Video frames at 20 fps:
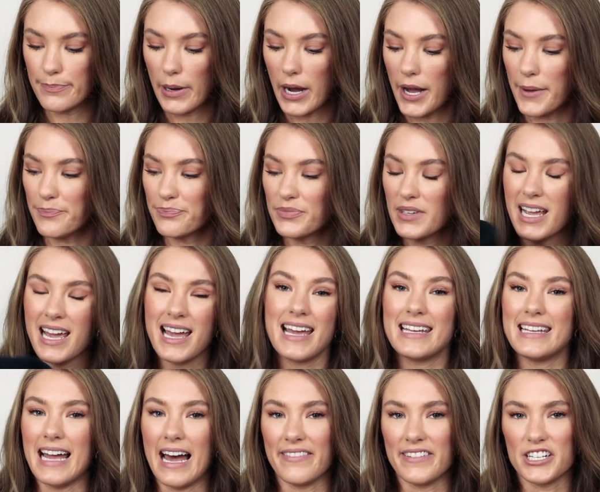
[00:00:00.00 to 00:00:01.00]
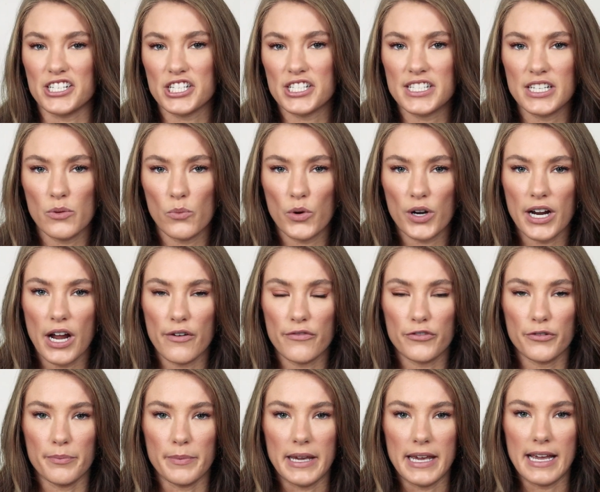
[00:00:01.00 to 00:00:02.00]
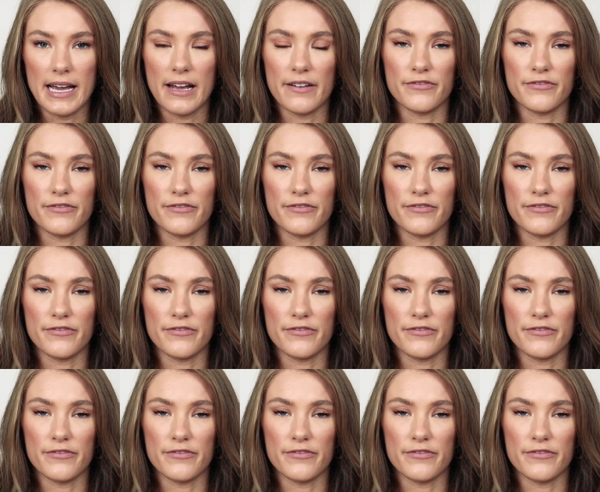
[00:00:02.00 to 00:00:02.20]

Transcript: But yeah, they just didn't work out for me.